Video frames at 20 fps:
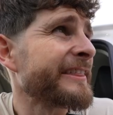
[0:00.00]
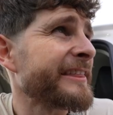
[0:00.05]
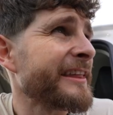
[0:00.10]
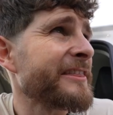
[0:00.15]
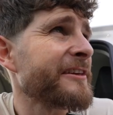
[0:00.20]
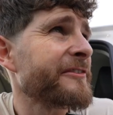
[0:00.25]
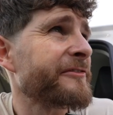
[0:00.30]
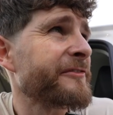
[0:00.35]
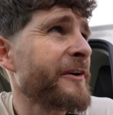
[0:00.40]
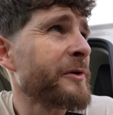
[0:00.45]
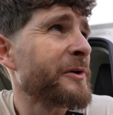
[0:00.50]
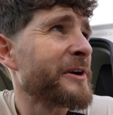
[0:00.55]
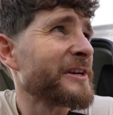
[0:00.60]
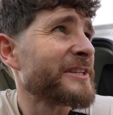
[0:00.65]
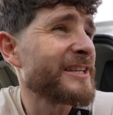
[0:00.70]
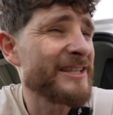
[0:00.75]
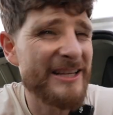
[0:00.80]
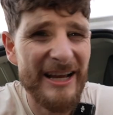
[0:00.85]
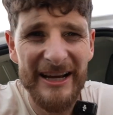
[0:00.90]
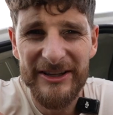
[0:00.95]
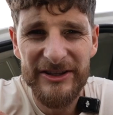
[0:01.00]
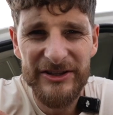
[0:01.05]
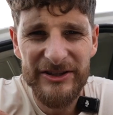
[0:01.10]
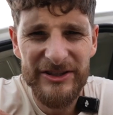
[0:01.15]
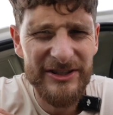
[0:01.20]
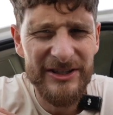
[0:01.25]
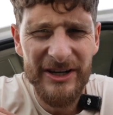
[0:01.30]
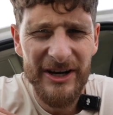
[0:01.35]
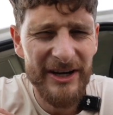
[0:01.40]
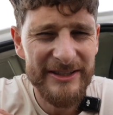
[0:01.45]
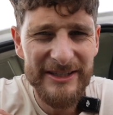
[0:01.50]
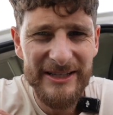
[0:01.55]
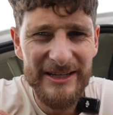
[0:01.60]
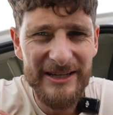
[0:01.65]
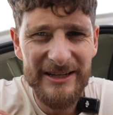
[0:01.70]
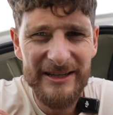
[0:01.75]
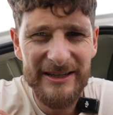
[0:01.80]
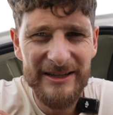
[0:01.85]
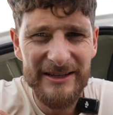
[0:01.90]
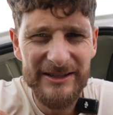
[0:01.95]
I think the focus is like
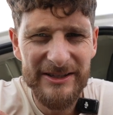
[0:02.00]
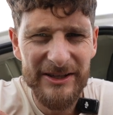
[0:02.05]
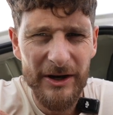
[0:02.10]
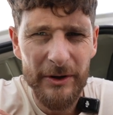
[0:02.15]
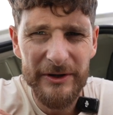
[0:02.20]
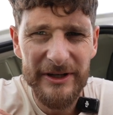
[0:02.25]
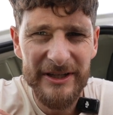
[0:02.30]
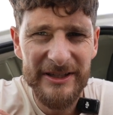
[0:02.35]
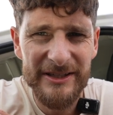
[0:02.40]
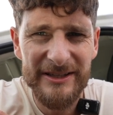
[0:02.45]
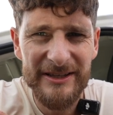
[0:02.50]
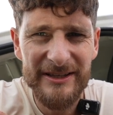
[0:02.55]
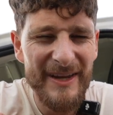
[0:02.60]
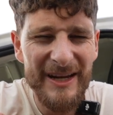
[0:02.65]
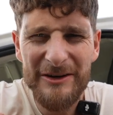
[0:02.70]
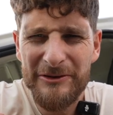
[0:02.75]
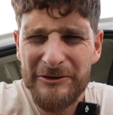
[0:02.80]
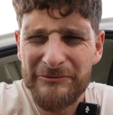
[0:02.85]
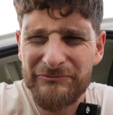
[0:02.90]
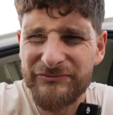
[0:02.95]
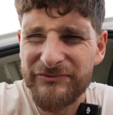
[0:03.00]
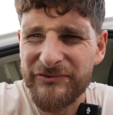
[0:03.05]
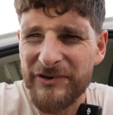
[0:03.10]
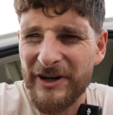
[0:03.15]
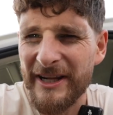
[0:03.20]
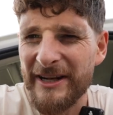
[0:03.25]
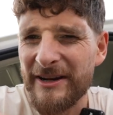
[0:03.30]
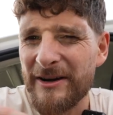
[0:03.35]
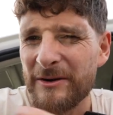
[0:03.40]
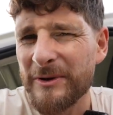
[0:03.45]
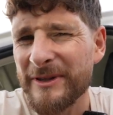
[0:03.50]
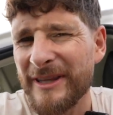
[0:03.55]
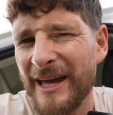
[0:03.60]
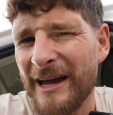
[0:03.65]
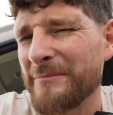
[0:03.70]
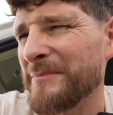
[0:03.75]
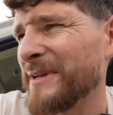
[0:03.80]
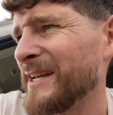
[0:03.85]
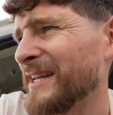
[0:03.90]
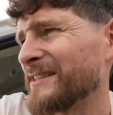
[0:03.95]
dirty sodas. I don't really know what
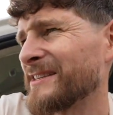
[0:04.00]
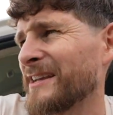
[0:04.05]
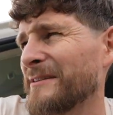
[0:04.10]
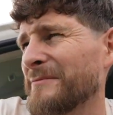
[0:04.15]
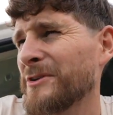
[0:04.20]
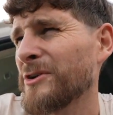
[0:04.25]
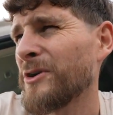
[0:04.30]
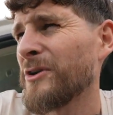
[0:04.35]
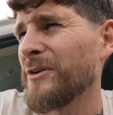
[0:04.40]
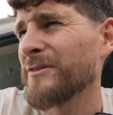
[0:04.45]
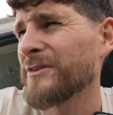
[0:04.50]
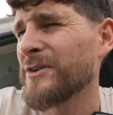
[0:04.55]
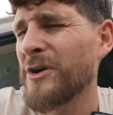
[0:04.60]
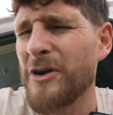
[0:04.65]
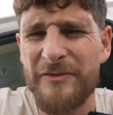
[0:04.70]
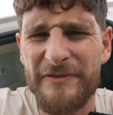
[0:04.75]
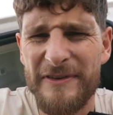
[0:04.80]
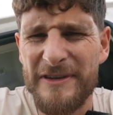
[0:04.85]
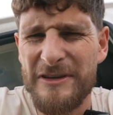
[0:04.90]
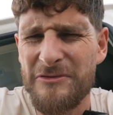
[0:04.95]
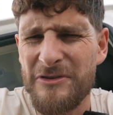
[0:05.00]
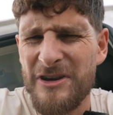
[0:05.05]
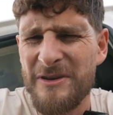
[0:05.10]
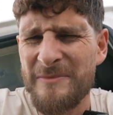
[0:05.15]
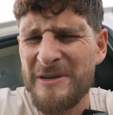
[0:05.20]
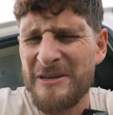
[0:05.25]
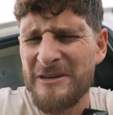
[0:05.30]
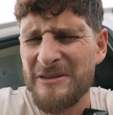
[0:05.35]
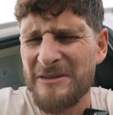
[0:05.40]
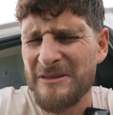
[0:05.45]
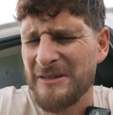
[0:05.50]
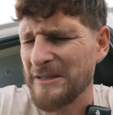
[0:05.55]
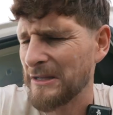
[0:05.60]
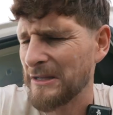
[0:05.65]
that means, like coffee creamer?